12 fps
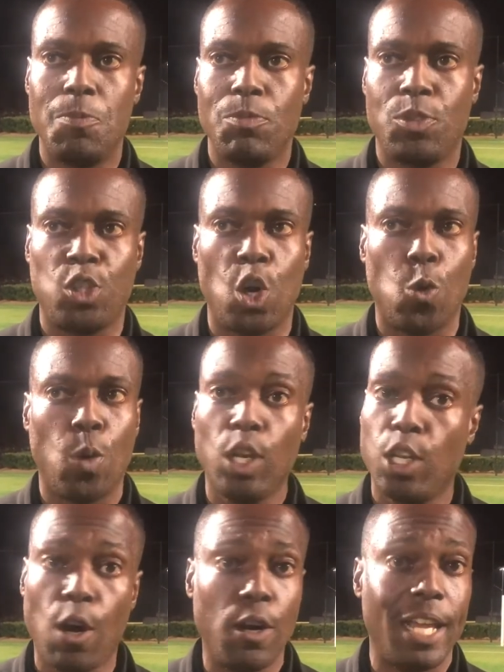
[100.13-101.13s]
So we're
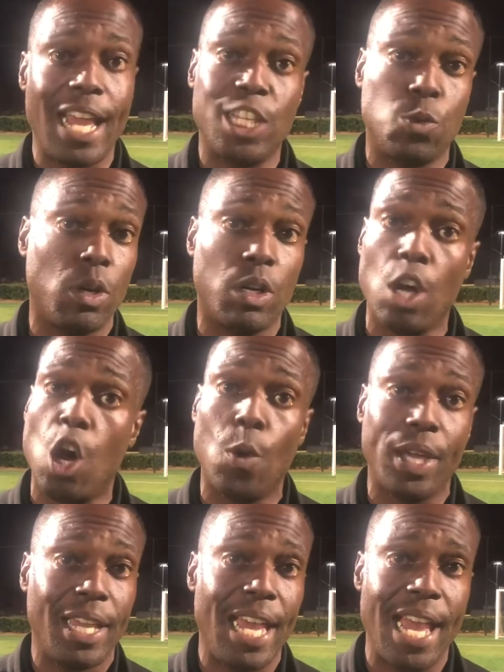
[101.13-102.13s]
learning as we're
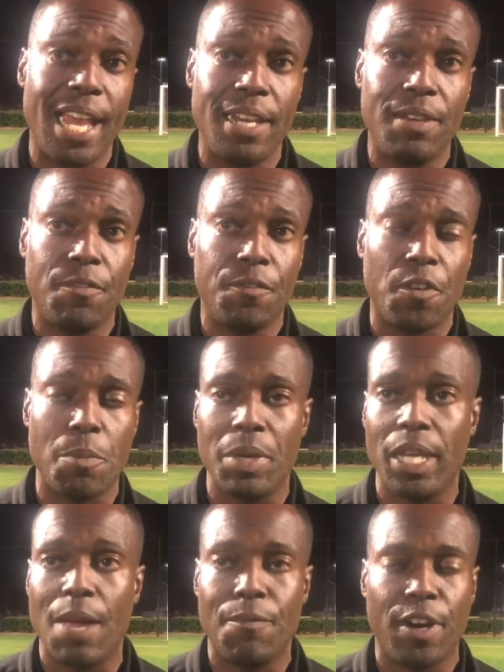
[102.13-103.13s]
going, and for
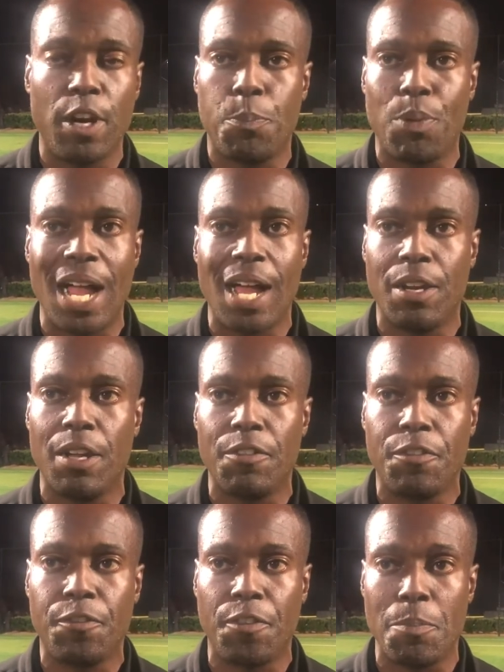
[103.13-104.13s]
me, I'm very proud of
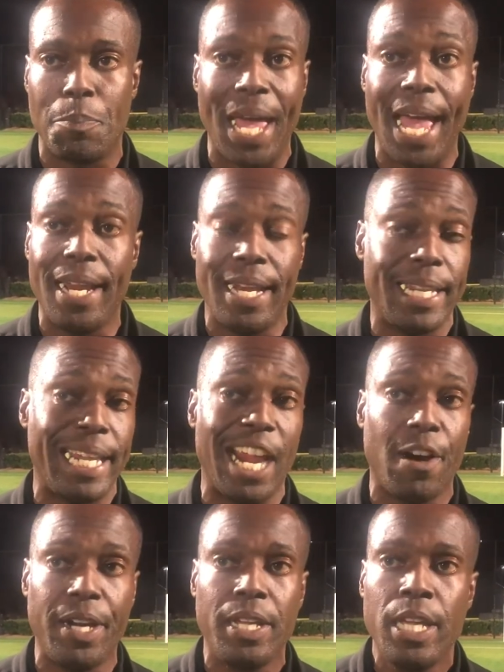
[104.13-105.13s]
from Ben and
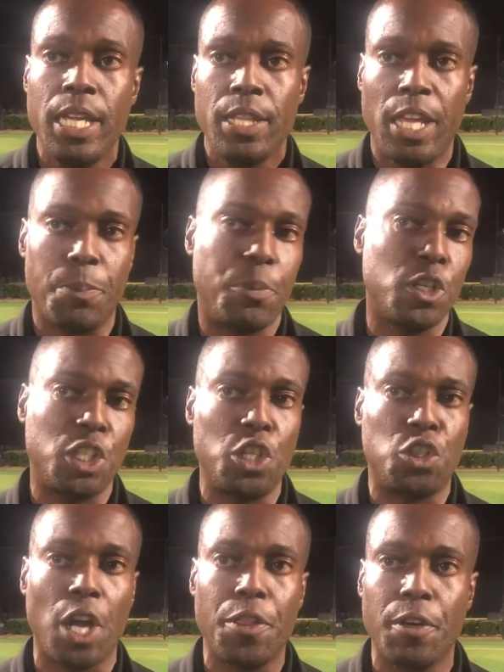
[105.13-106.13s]
Garrett. They push
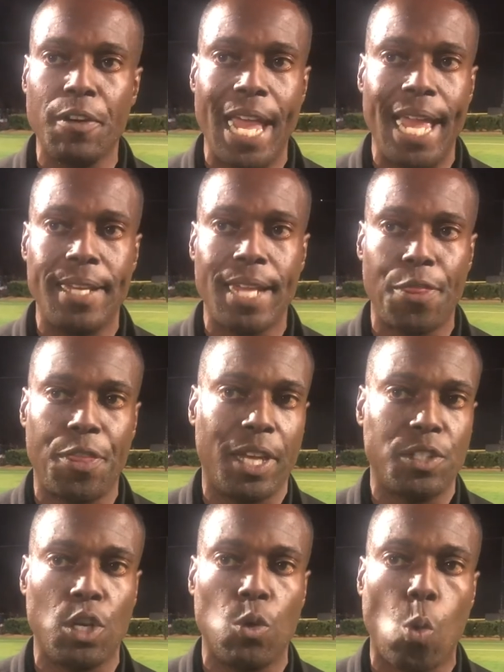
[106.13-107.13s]
each other, and I think
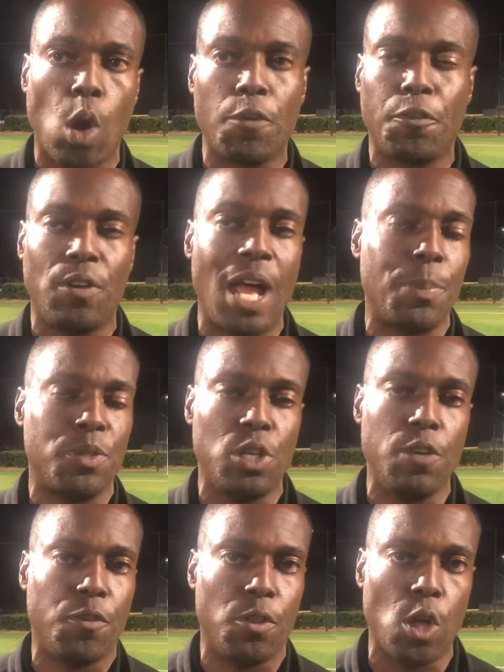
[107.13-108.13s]
it's a wonderful
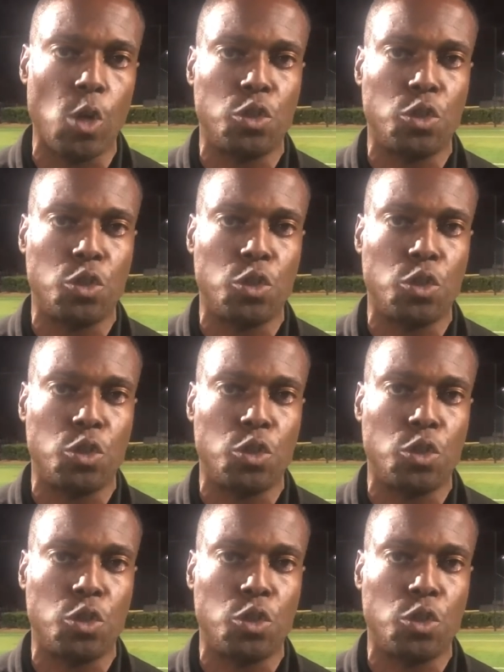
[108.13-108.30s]
opportunity for those